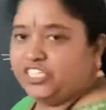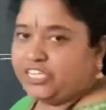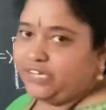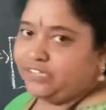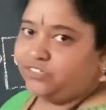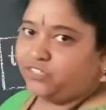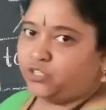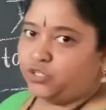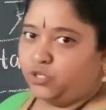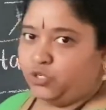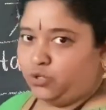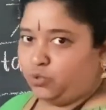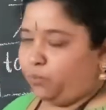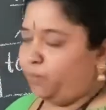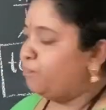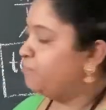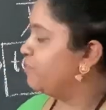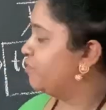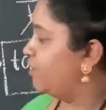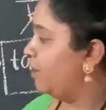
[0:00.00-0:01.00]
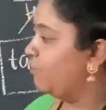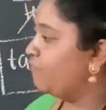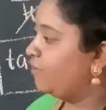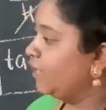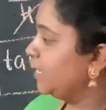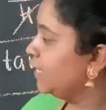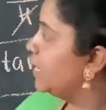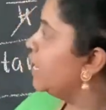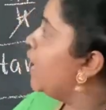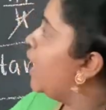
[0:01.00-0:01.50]
just 2.
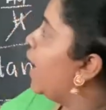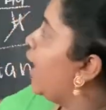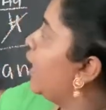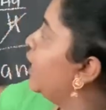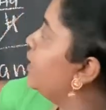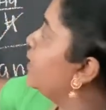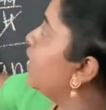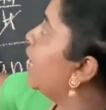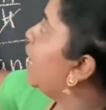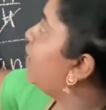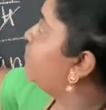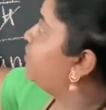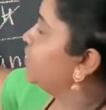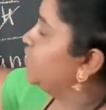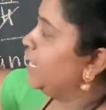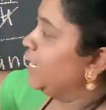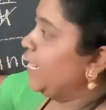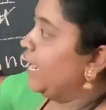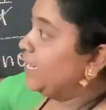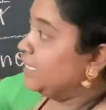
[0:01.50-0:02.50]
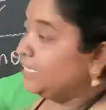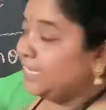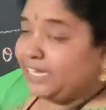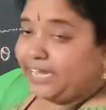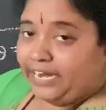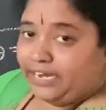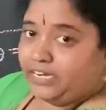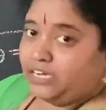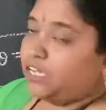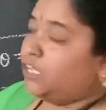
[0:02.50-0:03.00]
Fine. And after that, at the
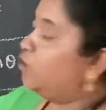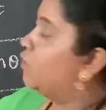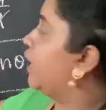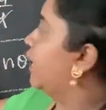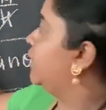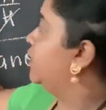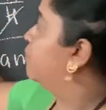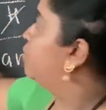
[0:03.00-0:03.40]
end, look at